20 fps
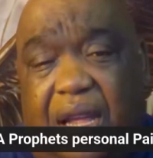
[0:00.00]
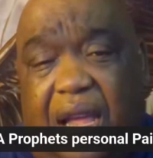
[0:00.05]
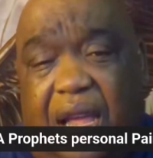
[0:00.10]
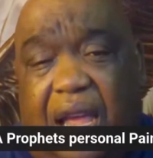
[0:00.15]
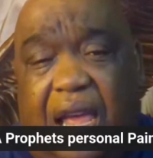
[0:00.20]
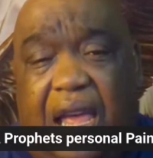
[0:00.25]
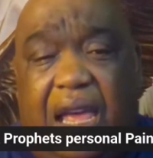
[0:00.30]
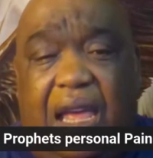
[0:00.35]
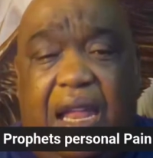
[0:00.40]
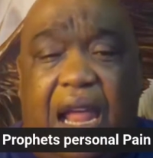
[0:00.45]

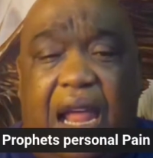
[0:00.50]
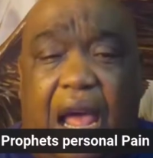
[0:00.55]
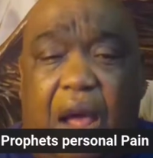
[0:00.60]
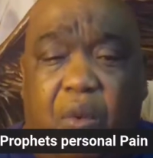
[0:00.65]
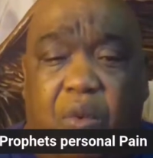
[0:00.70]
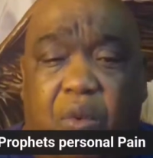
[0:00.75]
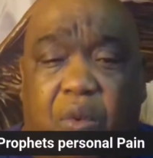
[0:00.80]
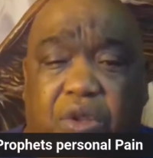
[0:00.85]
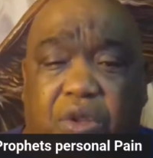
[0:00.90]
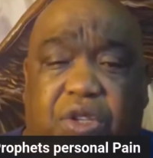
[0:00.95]
And I
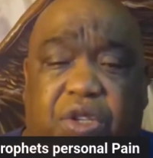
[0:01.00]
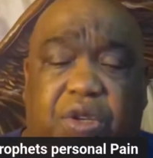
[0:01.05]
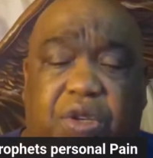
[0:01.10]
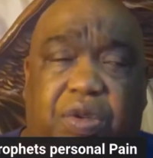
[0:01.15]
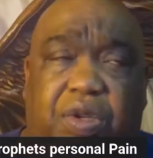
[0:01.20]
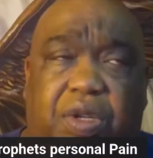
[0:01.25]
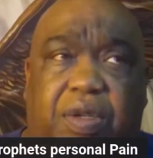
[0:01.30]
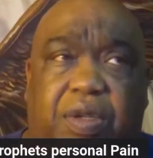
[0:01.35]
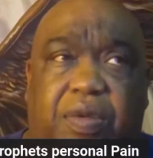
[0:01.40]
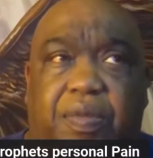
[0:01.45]
want you
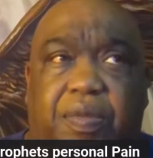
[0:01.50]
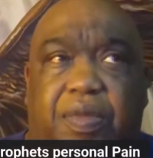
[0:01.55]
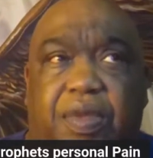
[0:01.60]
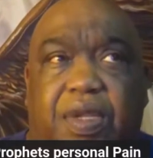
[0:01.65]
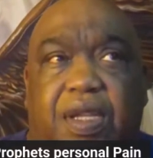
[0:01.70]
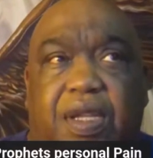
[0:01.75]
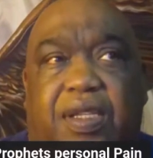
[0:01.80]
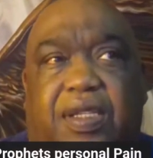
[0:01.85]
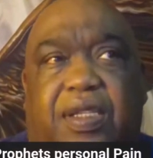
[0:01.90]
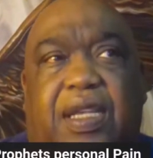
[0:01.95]
to
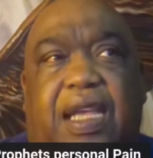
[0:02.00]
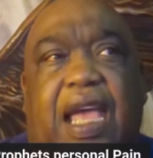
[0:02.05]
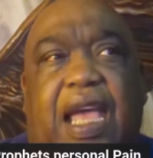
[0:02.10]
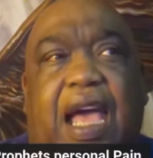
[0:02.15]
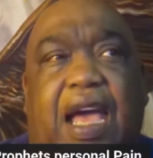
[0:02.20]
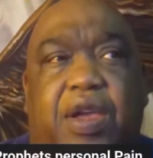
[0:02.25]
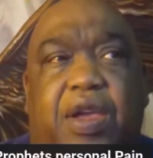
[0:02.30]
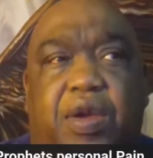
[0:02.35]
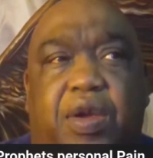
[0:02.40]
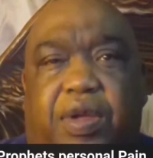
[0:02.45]
see
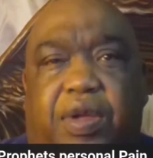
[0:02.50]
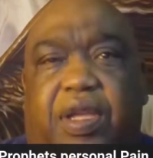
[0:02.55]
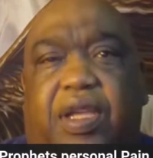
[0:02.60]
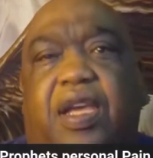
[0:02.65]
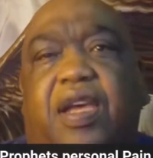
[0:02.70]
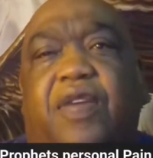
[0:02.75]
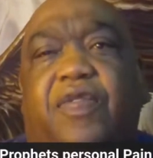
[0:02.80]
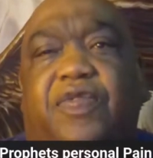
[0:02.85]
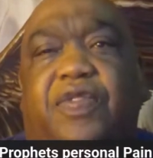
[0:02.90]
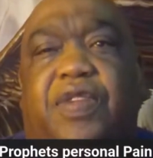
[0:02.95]
how your
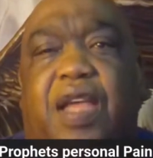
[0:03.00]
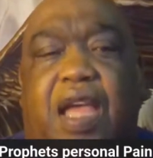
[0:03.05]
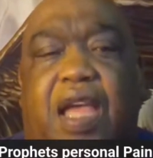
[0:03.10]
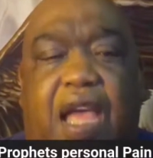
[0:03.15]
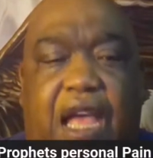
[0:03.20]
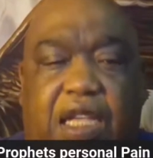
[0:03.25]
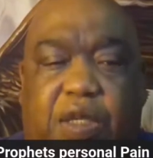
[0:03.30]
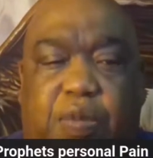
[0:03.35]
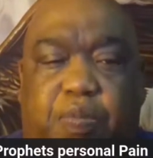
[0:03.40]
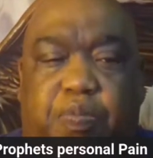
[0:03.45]
gift
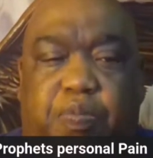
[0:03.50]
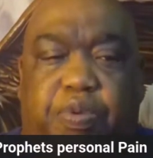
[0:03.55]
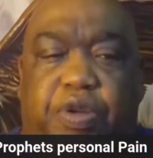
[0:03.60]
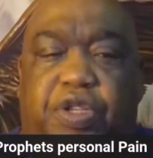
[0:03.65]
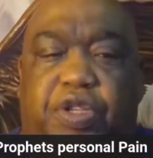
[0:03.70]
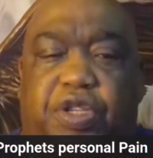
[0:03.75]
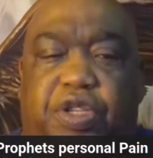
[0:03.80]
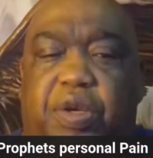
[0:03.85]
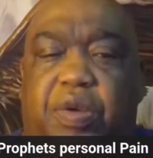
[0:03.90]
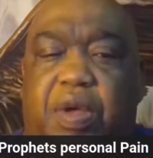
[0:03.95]
has
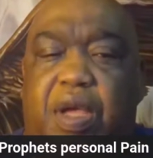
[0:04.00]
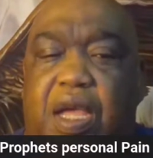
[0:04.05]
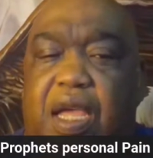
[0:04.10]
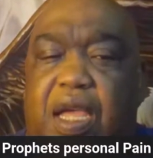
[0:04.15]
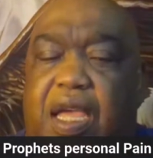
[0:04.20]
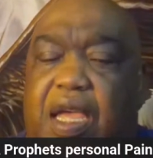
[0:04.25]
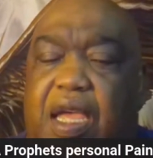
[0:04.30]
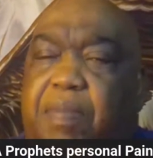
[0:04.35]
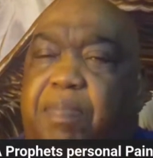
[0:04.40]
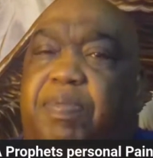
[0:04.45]
put you
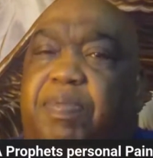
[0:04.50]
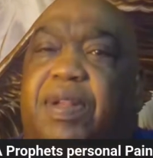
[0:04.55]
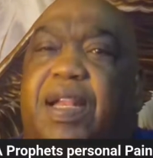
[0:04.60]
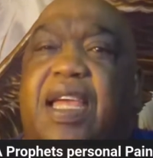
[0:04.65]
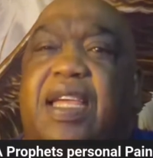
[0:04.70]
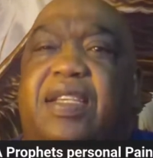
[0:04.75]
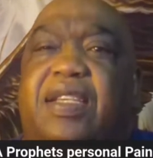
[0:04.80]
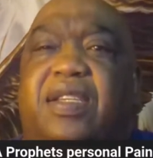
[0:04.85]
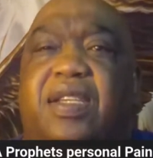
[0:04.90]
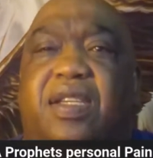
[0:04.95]
in
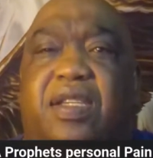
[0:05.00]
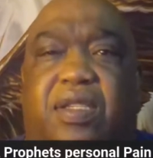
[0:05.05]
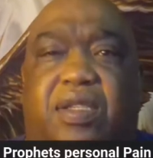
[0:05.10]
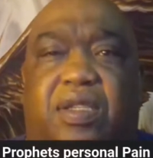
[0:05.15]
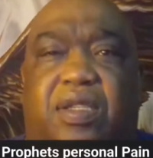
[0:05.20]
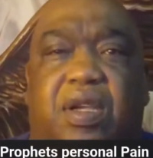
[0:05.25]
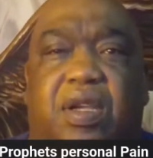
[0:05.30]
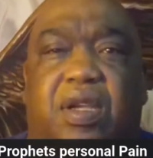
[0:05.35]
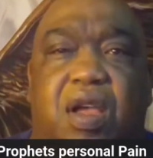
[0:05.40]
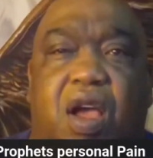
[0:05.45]
places